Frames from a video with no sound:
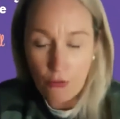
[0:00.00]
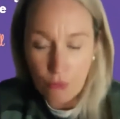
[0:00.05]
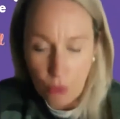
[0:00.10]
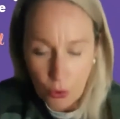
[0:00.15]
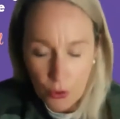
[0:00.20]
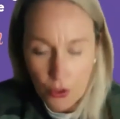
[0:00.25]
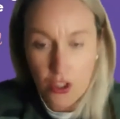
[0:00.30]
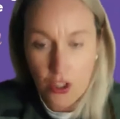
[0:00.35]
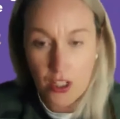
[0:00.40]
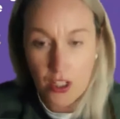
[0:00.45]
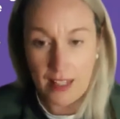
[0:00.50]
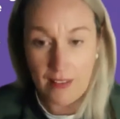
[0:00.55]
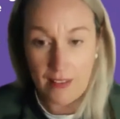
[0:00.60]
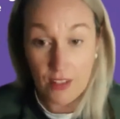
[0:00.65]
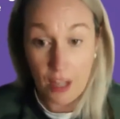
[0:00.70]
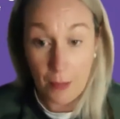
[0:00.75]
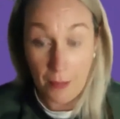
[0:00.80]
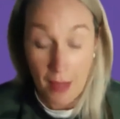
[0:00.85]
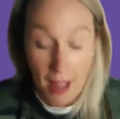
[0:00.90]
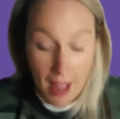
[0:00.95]
roll your sleeves
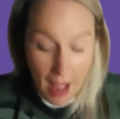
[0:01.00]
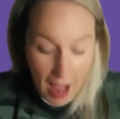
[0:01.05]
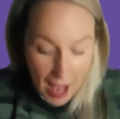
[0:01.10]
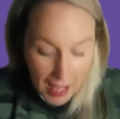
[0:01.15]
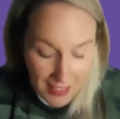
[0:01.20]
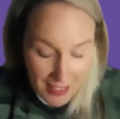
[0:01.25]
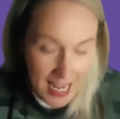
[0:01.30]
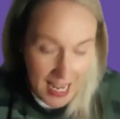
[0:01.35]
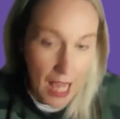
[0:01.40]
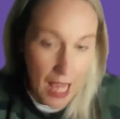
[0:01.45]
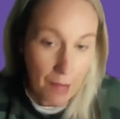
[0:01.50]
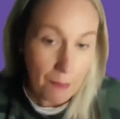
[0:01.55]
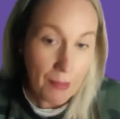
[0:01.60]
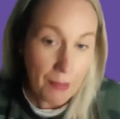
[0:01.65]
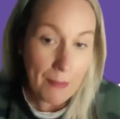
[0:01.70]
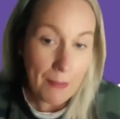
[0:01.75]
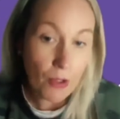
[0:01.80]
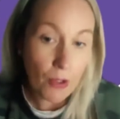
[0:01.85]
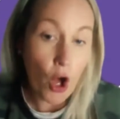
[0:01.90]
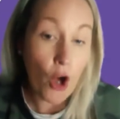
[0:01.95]
up and tell
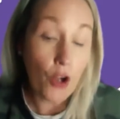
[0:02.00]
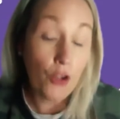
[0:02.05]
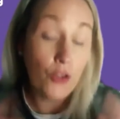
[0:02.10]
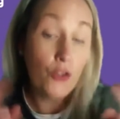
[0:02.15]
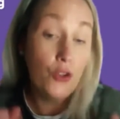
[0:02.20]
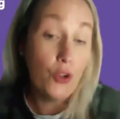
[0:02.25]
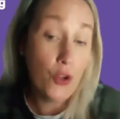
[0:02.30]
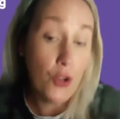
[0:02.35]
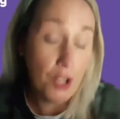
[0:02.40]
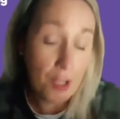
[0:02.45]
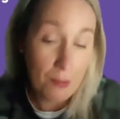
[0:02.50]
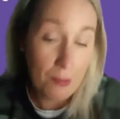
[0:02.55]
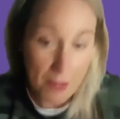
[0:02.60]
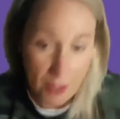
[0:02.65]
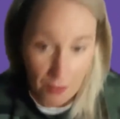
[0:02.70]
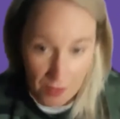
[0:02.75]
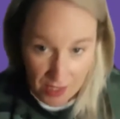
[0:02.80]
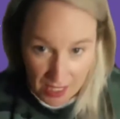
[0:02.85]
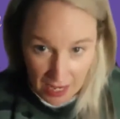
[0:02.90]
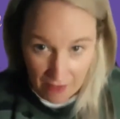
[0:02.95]
people how you can be
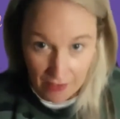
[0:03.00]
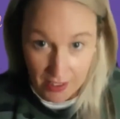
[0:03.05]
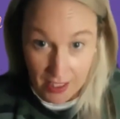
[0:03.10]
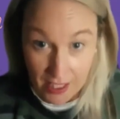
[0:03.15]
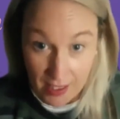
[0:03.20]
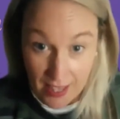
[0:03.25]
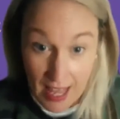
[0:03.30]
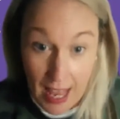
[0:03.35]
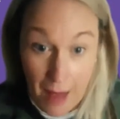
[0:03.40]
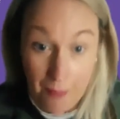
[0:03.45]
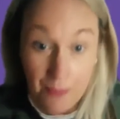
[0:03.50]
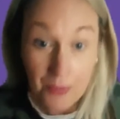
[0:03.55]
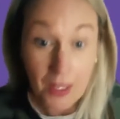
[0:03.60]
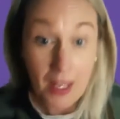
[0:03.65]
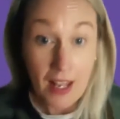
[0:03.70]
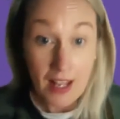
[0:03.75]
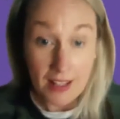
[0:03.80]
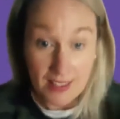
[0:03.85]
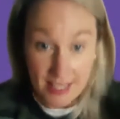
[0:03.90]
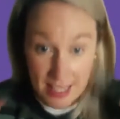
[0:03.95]
of service to them
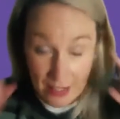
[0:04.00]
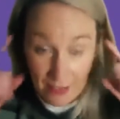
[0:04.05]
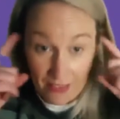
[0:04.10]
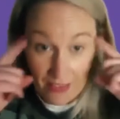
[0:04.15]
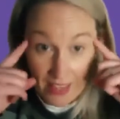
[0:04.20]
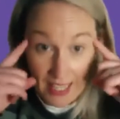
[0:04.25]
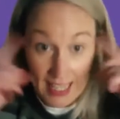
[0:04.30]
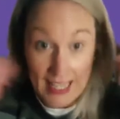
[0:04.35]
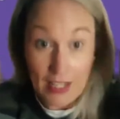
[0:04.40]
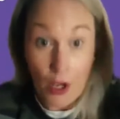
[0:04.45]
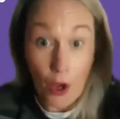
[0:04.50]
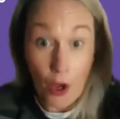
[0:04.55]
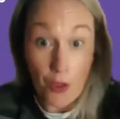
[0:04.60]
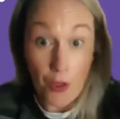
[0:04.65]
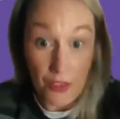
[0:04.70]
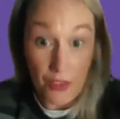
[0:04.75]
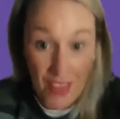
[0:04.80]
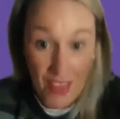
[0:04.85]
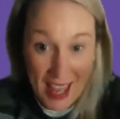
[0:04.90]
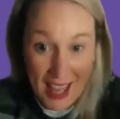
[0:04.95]
instead of thinking how
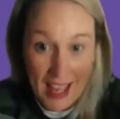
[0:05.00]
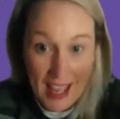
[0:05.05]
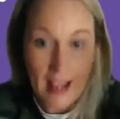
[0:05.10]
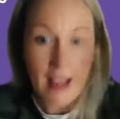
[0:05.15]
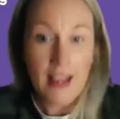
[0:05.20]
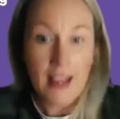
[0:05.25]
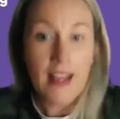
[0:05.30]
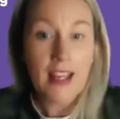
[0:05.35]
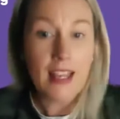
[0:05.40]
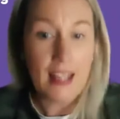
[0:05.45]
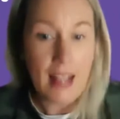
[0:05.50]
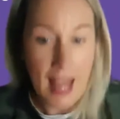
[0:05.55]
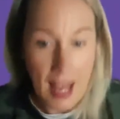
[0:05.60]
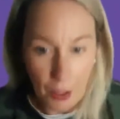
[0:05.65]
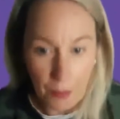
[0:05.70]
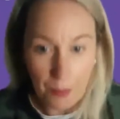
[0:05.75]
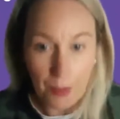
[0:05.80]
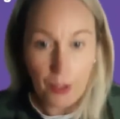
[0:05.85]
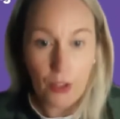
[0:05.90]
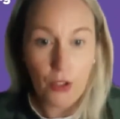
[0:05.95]
they can
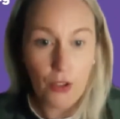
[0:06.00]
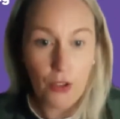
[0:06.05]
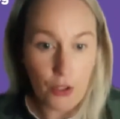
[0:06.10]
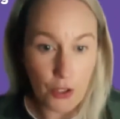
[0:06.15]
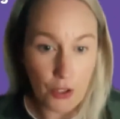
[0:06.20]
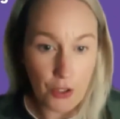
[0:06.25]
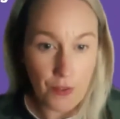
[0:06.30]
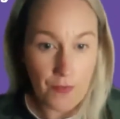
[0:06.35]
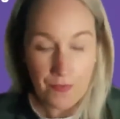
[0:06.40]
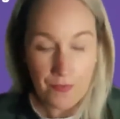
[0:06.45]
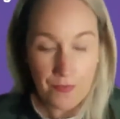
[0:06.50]
help you.